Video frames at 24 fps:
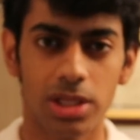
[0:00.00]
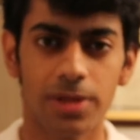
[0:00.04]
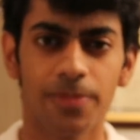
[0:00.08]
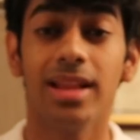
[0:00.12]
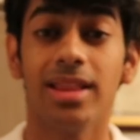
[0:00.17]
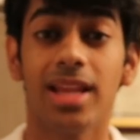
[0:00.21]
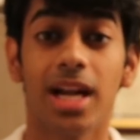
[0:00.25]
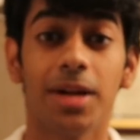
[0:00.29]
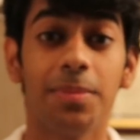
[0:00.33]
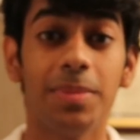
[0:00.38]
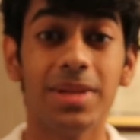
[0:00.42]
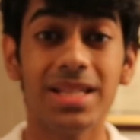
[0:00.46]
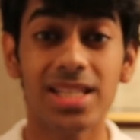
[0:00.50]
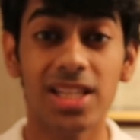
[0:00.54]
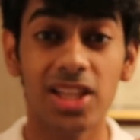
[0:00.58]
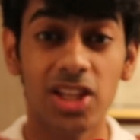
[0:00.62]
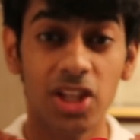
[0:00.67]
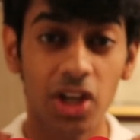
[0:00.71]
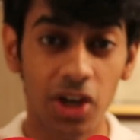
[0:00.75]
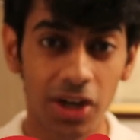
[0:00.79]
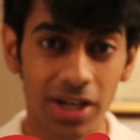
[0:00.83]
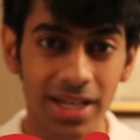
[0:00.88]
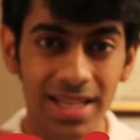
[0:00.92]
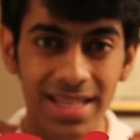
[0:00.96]
That means
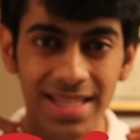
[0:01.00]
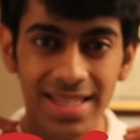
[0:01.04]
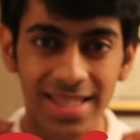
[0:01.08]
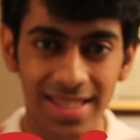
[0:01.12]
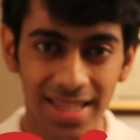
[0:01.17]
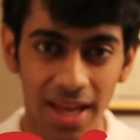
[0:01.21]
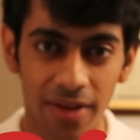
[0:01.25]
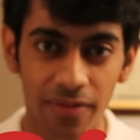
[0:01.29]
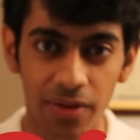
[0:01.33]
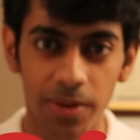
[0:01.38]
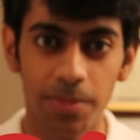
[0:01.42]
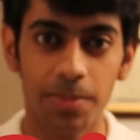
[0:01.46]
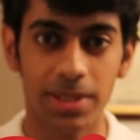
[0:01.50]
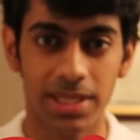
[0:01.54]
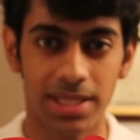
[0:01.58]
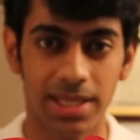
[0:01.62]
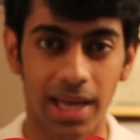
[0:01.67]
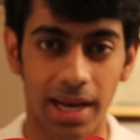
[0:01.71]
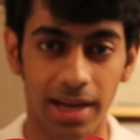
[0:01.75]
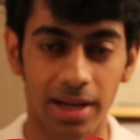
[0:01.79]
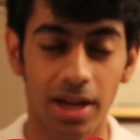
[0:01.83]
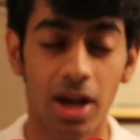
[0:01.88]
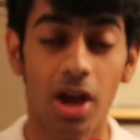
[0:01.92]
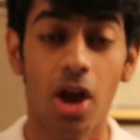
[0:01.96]

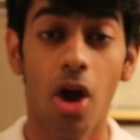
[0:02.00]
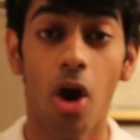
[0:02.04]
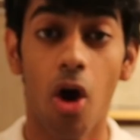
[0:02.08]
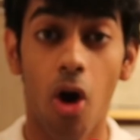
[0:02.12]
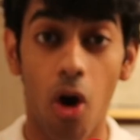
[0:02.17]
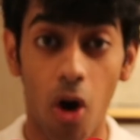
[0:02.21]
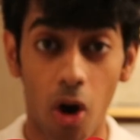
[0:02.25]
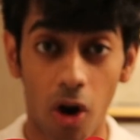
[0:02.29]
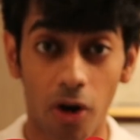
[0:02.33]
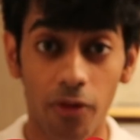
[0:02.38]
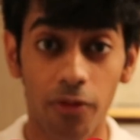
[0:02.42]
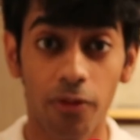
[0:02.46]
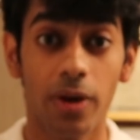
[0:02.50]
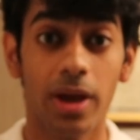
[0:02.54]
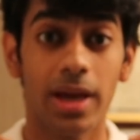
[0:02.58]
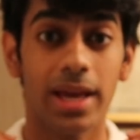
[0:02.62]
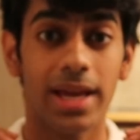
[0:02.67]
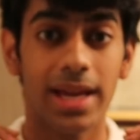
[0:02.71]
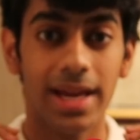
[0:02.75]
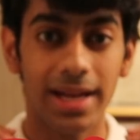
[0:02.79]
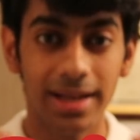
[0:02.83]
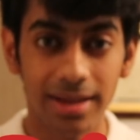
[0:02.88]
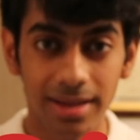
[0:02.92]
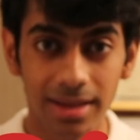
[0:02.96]
37% of
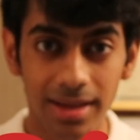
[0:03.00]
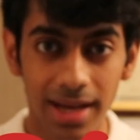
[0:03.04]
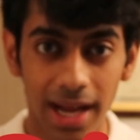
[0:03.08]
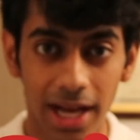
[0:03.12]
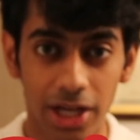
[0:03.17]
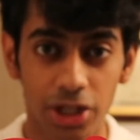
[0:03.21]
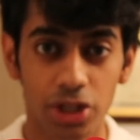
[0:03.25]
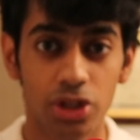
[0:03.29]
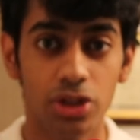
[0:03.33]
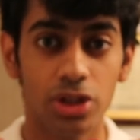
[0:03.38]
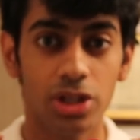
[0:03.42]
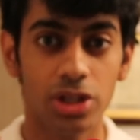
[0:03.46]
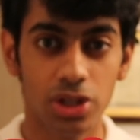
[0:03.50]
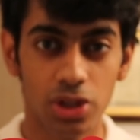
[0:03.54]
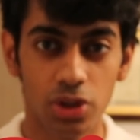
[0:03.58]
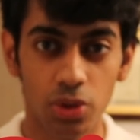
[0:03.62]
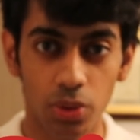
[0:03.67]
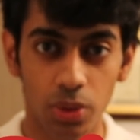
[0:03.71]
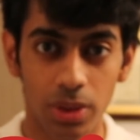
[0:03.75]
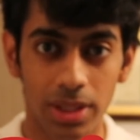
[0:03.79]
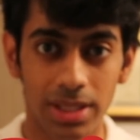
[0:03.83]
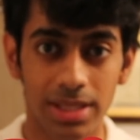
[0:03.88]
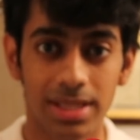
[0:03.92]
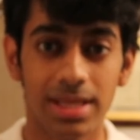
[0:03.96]
international
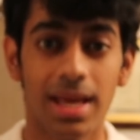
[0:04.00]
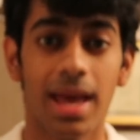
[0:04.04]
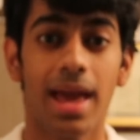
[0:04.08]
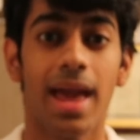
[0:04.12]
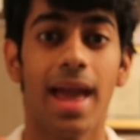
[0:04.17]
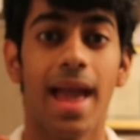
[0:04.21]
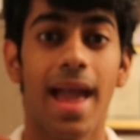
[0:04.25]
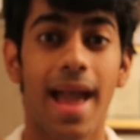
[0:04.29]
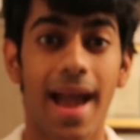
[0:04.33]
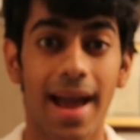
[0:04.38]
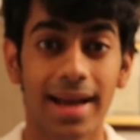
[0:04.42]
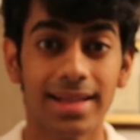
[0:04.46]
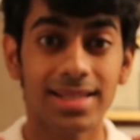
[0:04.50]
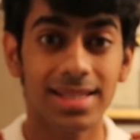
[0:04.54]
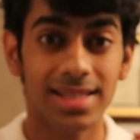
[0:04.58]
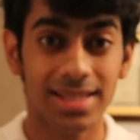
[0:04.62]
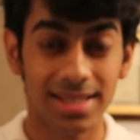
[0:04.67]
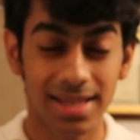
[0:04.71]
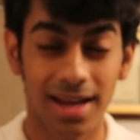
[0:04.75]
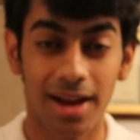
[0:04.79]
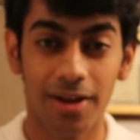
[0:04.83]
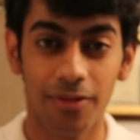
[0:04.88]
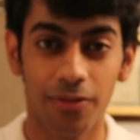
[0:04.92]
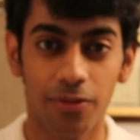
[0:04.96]
students at
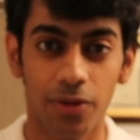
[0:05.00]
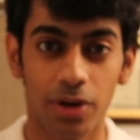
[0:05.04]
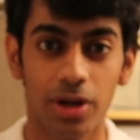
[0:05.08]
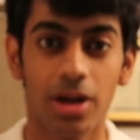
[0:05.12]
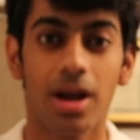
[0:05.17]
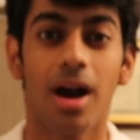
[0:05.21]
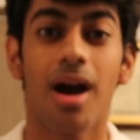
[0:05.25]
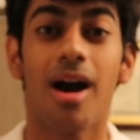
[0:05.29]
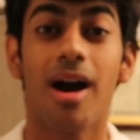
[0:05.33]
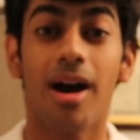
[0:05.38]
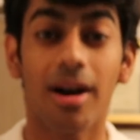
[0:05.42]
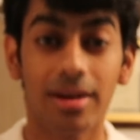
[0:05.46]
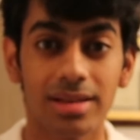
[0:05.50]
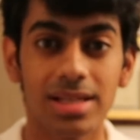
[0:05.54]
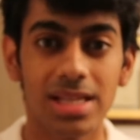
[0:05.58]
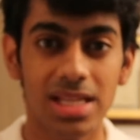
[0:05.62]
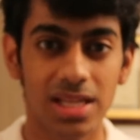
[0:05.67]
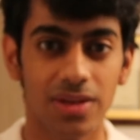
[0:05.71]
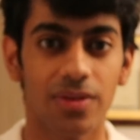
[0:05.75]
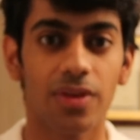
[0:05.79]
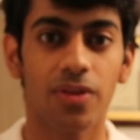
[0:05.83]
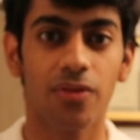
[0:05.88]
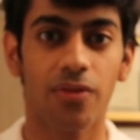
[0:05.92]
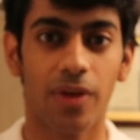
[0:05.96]
Stanford are
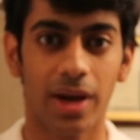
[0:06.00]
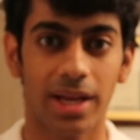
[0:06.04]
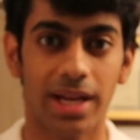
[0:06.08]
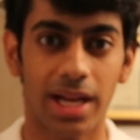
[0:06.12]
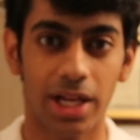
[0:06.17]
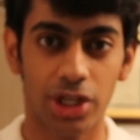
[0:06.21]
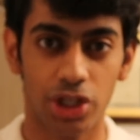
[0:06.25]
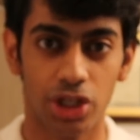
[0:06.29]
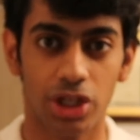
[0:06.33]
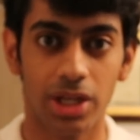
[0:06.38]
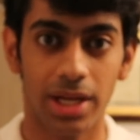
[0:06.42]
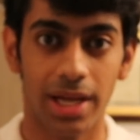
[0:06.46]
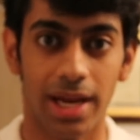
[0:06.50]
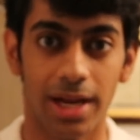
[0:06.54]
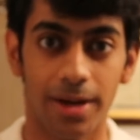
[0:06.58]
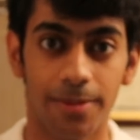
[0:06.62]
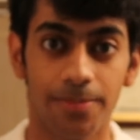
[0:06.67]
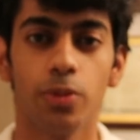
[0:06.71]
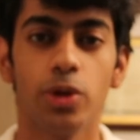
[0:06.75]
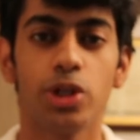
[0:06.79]
receiving financial aid,